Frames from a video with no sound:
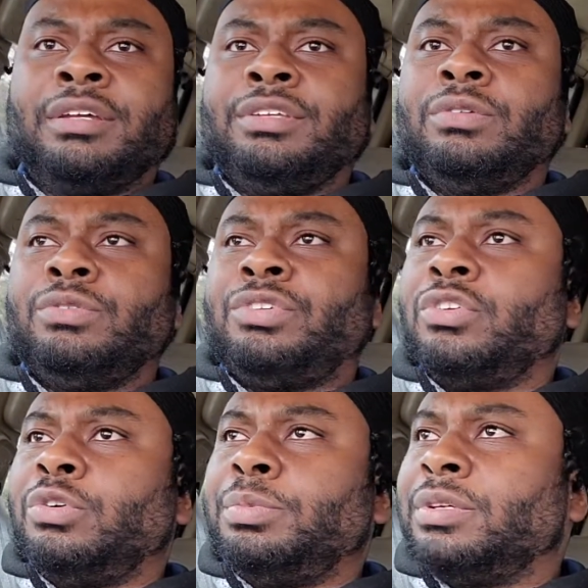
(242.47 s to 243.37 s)

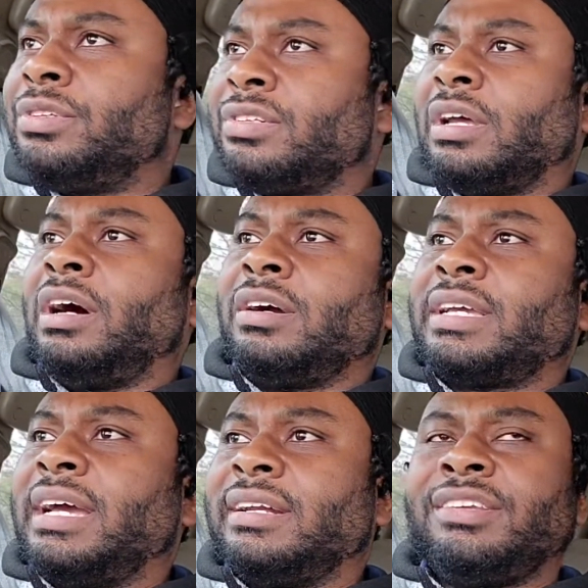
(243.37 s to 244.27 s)
YouTubers, all
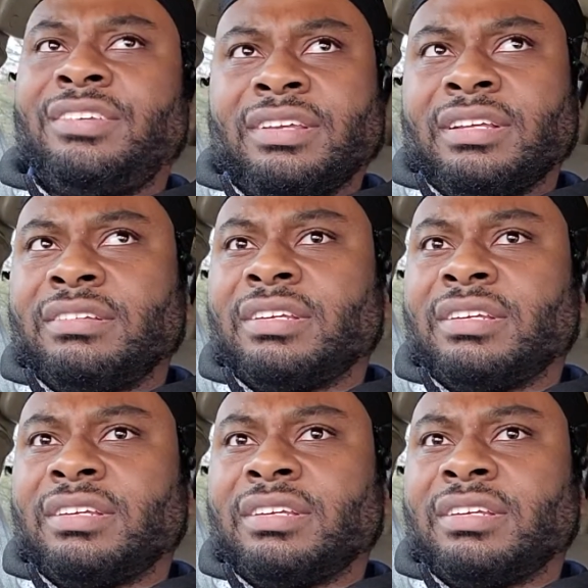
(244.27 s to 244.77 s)
kind of shit.